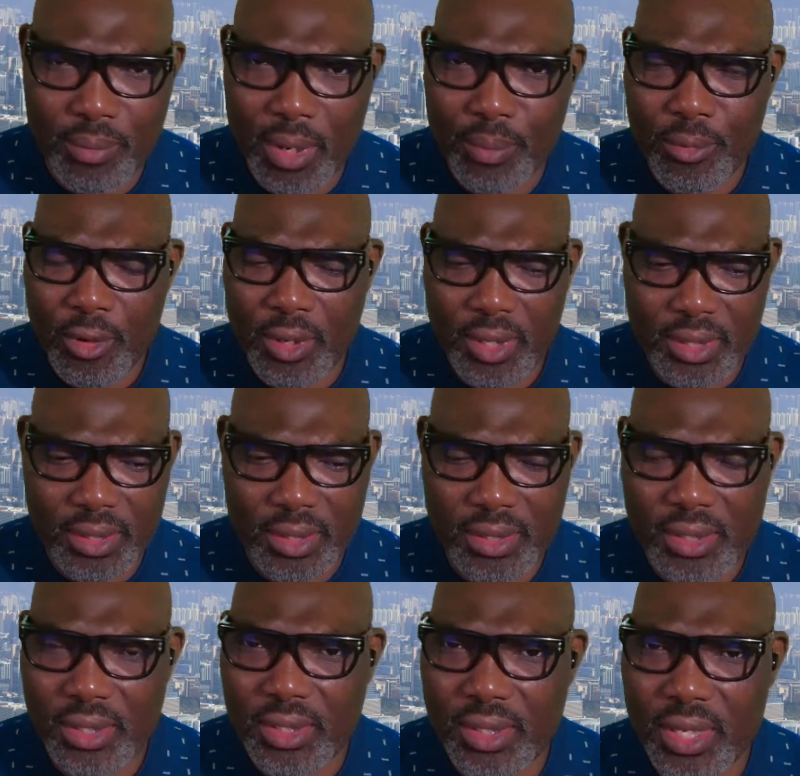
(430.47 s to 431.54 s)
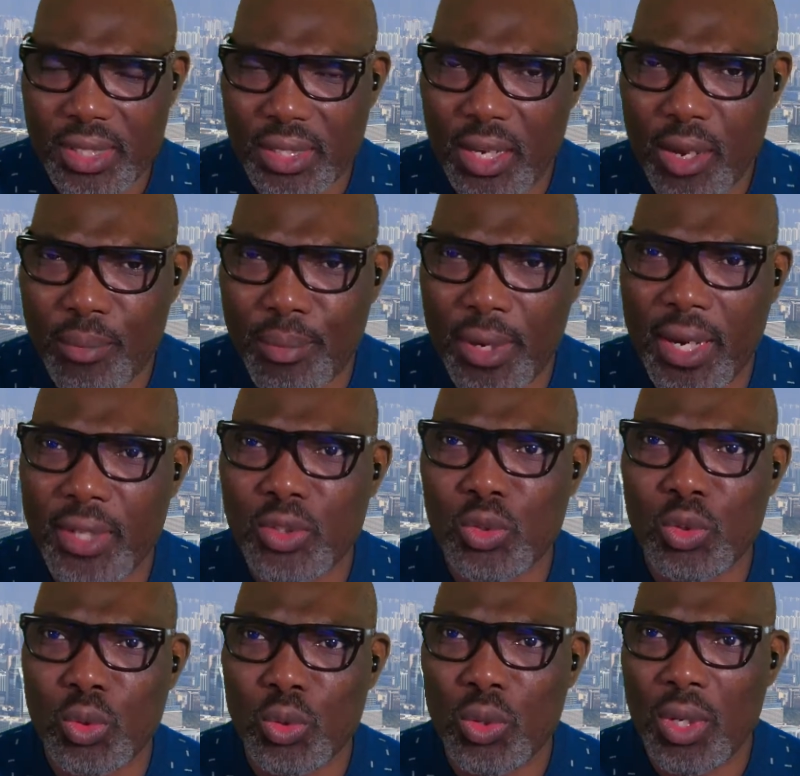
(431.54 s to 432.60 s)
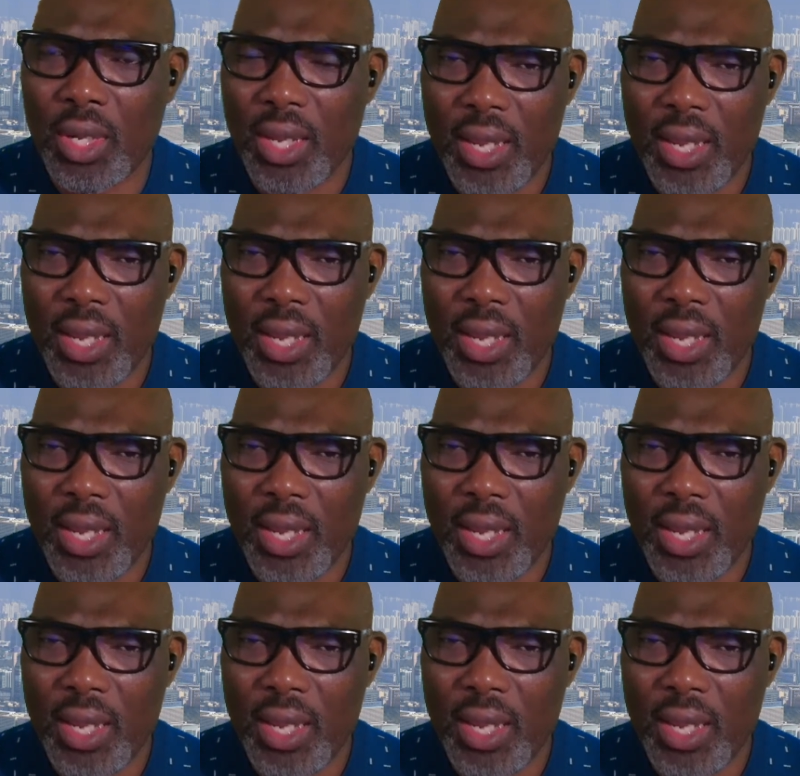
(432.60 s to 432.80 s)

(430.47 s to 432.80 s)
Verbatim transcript: my brothers and sisters. God bless you.